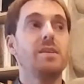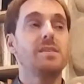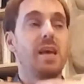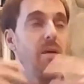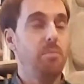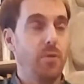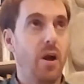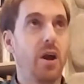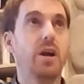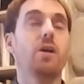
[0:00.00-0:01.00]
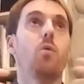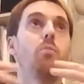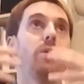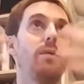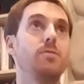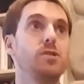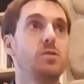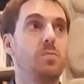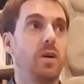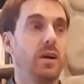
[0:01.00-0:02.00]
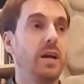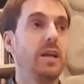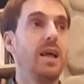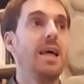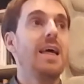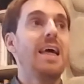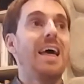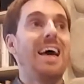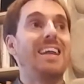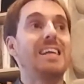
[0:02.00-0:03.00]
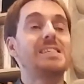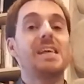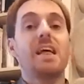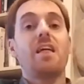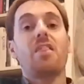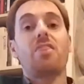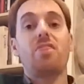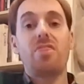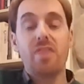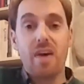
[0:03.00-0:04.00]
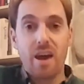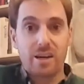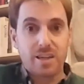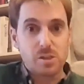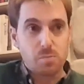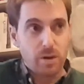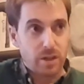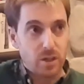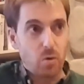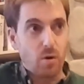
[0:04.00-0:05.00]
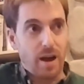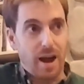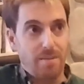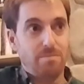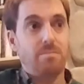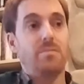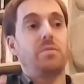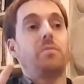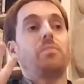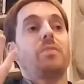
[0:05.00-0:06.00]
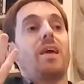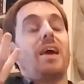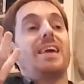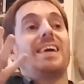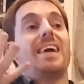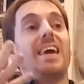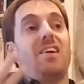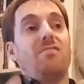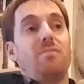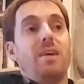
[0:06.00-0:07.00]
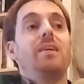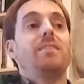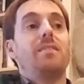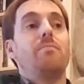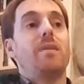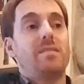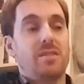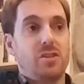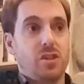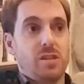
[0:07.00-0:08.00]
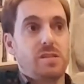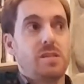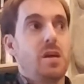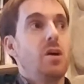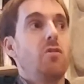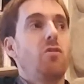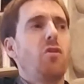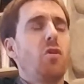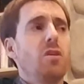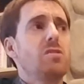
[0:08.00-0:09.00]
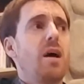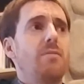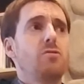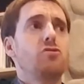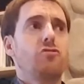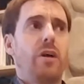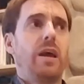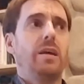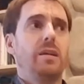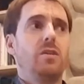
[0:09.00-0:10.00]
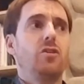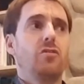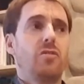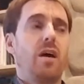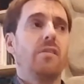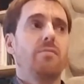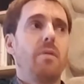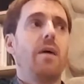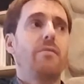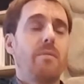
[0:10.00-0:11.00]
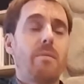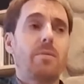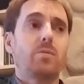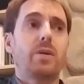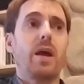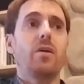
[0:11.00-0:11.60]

just say a prayer and open up to Spirit, and it's their spirit who come and gave me the messages. So you also have to train yourself. I remember when